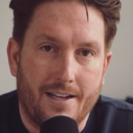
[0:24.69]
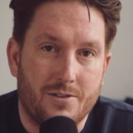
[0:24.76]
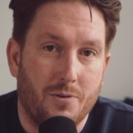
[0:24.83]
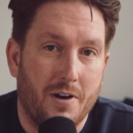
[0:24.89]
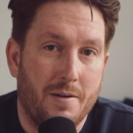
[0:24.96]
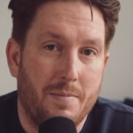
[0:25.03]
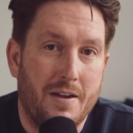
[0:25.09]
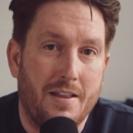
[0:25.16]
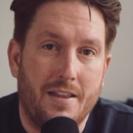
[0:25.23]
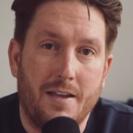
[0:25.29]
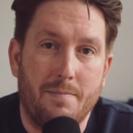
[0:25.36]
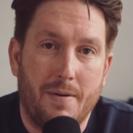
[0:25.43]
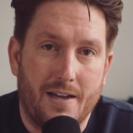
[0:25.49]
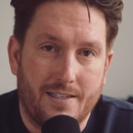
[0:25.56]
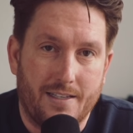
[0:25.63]
that's going to be
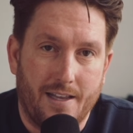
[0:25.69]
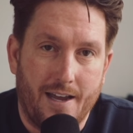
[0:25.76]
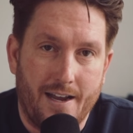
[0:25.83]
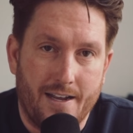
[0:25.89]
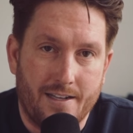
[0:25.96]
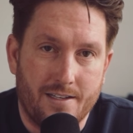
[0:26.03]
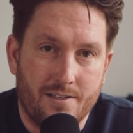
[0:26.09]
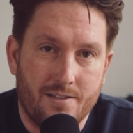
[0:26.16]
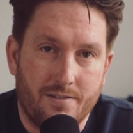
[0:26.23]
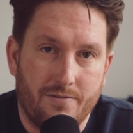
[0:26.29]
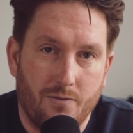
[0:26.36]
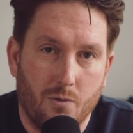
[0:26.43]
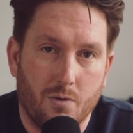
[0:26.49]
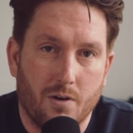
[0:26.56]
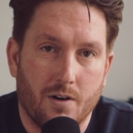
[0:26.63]
the best lens
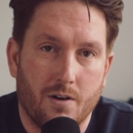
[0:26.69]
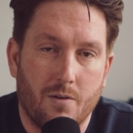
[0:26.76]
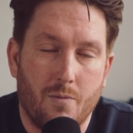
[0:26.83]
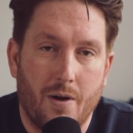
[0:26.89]
for